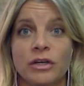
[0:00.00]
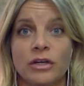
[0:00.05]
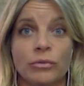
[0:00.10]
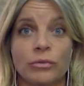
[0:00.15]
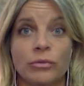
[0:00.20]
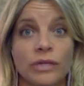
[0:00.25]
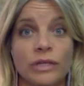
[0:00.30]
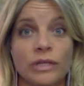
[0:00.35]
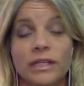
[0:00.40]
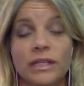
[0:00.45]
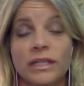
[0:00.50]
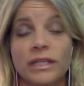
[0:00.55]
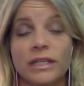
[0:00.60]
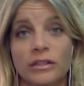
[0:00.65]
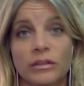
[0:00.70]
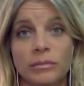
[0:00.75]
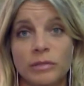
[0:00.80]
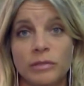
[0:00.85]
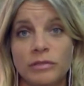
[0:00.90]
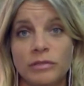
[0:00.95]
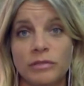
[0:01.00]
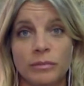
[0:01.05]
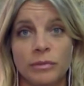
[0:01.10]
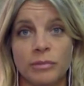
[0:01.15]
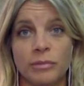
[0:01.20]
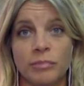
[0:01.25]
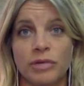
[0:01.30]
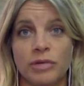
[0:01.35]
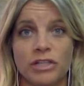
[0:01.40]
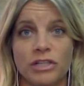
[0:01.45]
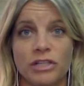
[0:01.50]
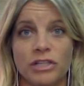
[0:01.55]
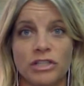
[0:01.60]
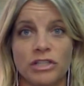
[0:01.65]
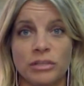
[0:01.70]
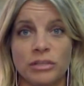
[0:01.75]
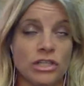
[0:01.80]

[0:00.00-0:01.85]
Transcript: really healed me from depression,